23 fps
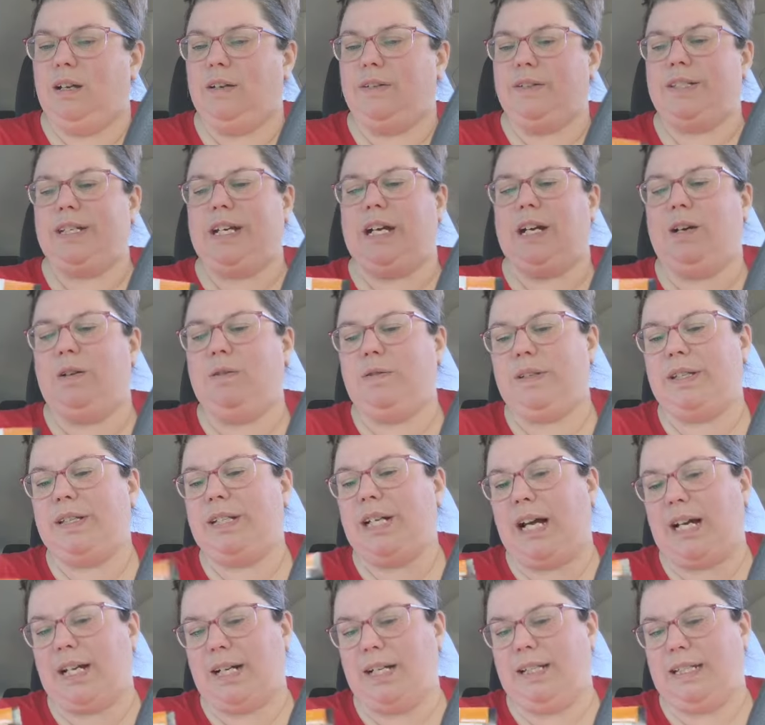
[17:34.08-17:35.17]
so
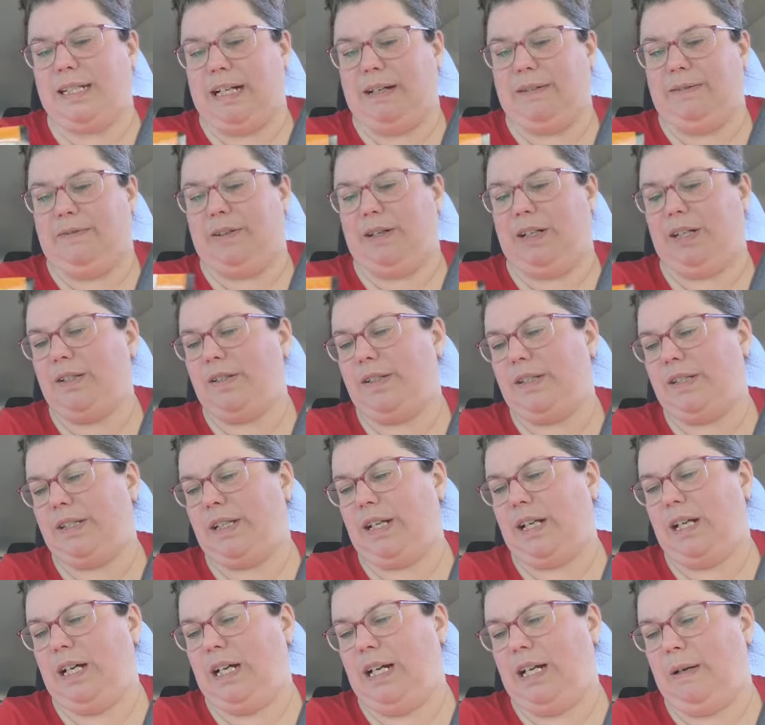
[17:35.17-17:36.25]
stocking stuffers,
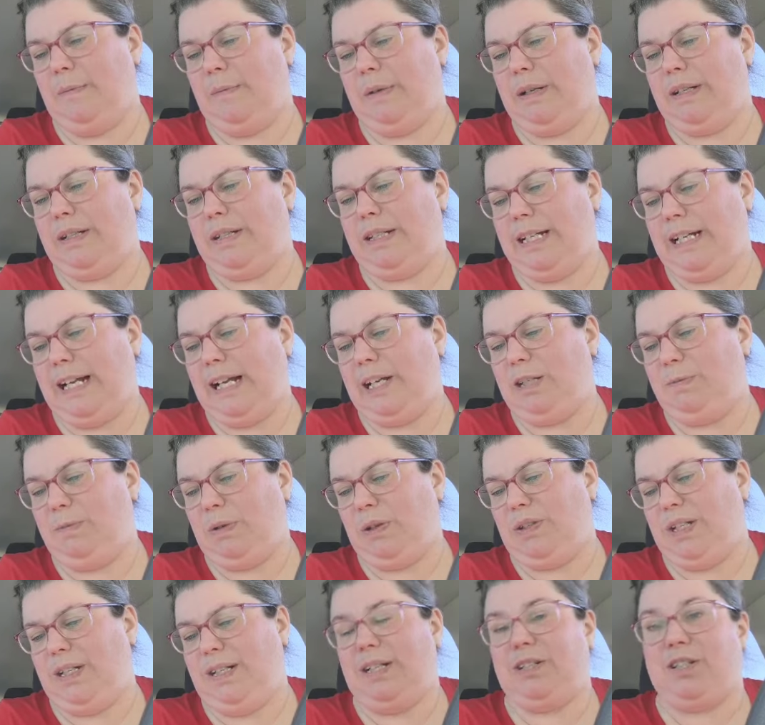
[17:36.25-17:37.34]
um, Teenage
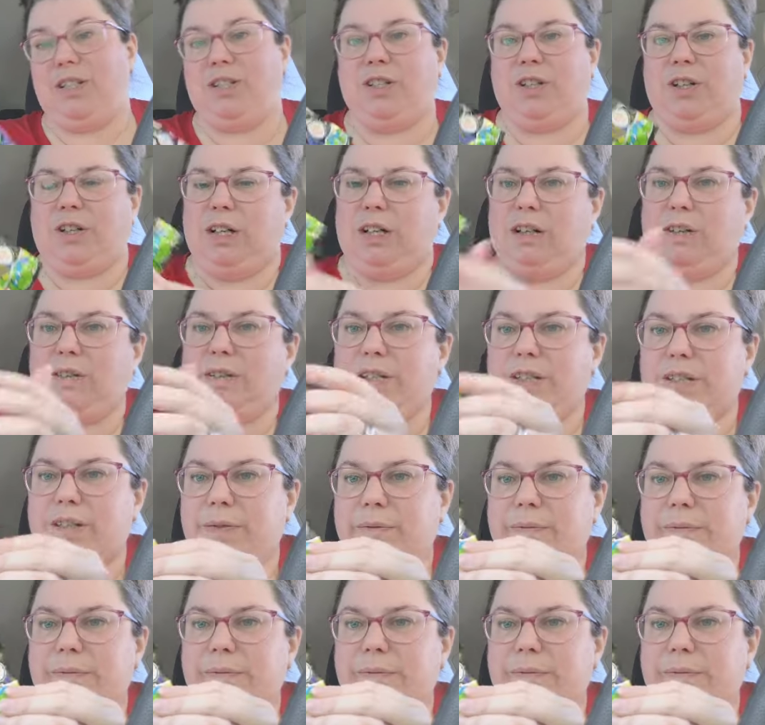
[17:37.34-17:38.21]
Mutant Ninja Turtles,